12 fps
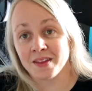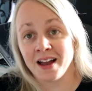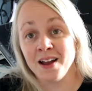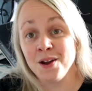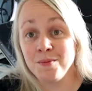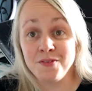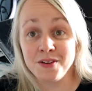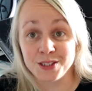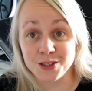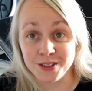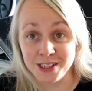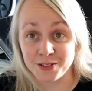I hope you've
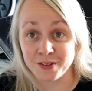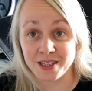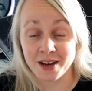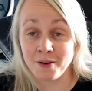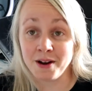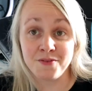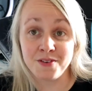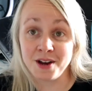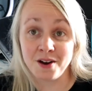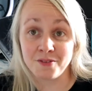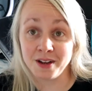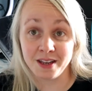enjoyed this video. I have
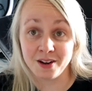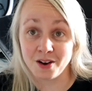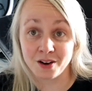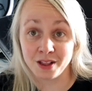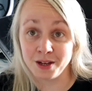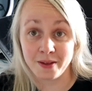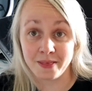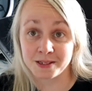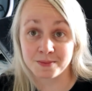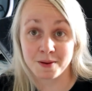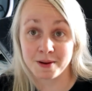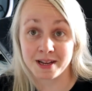not really got a clue at this
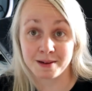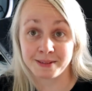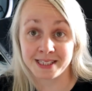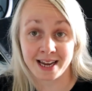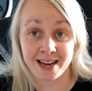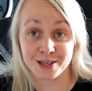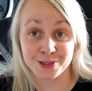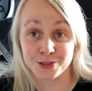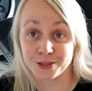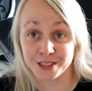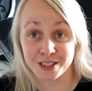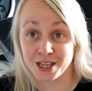moment I'm sat here
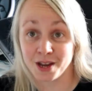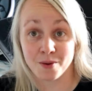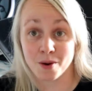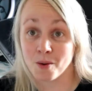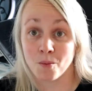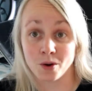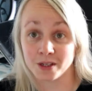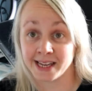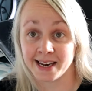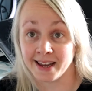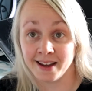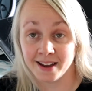talking to you what's
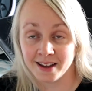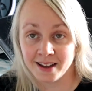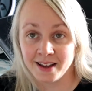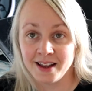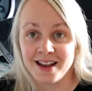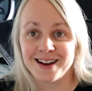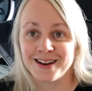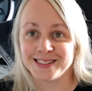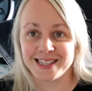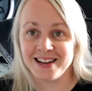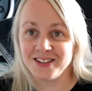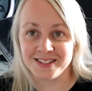in it, because
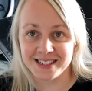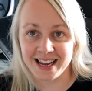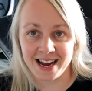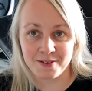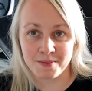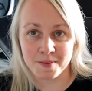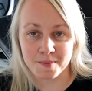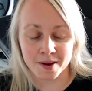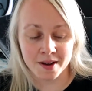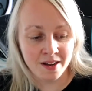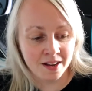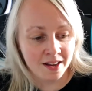I honestly can't remember.